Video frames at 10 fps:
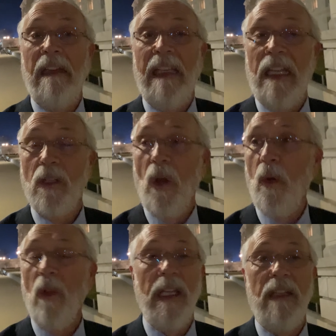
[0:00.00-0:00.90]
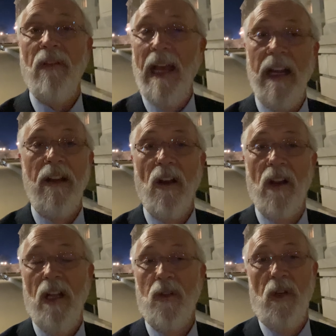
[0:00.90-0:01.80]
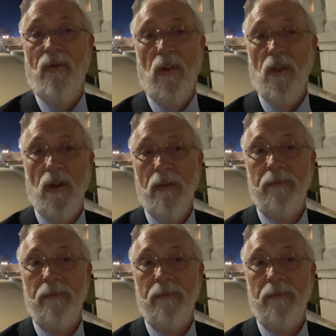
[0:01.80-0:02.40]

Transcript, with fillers: he has only divided our country further.